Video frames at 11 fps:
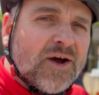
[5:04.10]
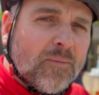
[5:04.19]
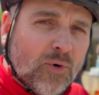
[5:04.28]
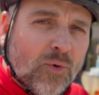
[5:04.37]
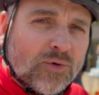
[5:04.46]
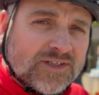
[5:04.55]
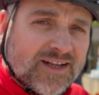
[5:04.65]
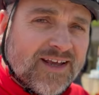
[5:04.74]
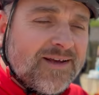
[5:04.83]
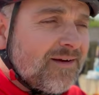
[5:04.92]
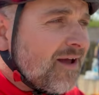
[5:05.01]
a ball
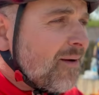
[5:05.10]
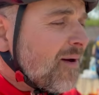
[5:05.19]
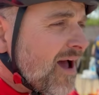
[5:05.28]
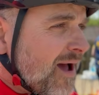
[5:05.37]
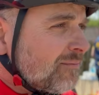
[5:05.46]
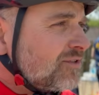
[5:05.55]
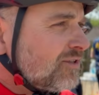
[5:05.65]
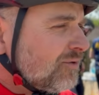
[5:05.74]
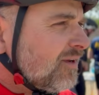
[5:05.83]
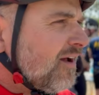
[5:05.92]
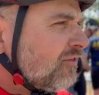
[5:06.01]
today. I'm
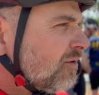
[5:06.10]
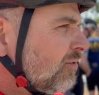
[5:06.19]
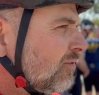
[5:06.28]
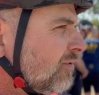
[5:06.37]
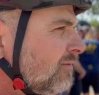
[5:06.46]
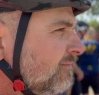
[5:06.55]
absolutely having a ball.